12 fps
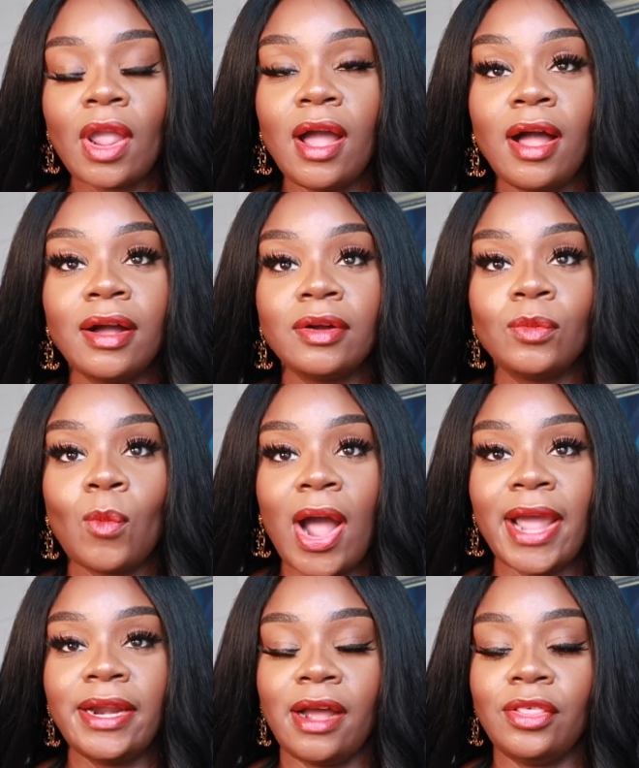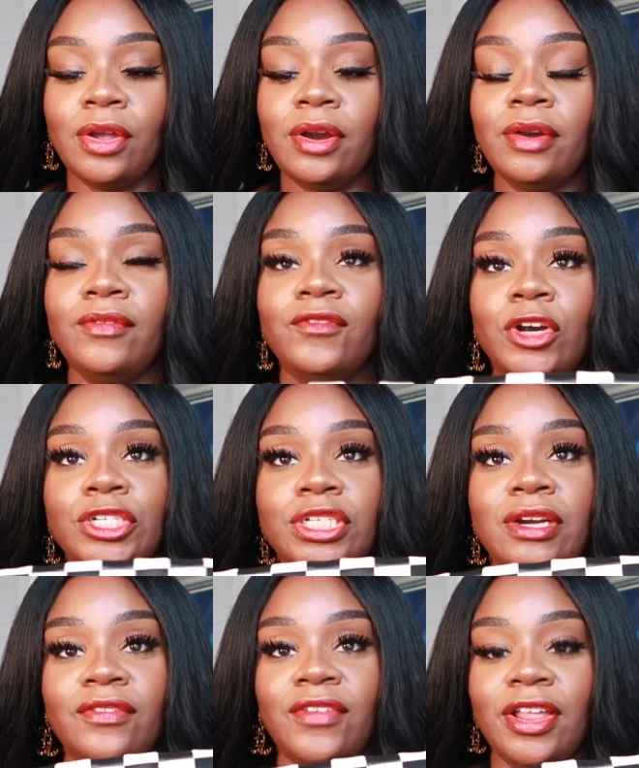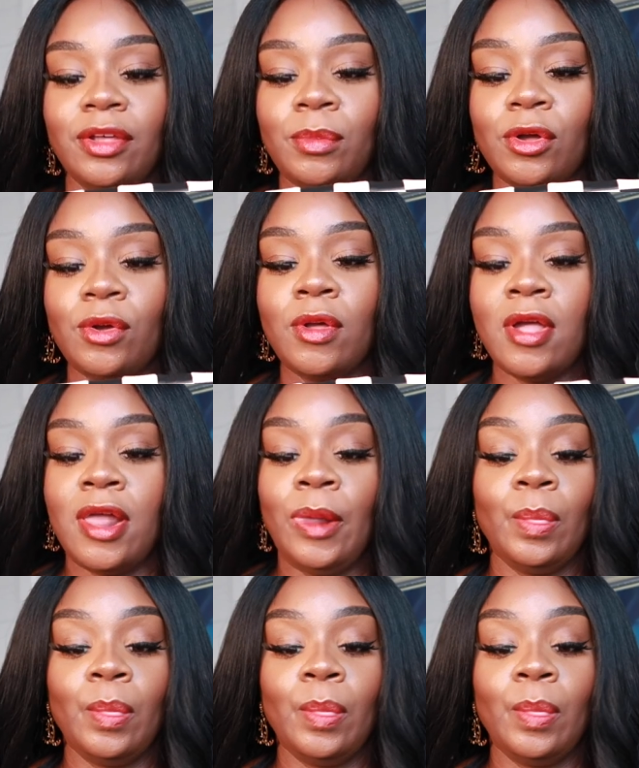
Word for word: uh, wine color version available.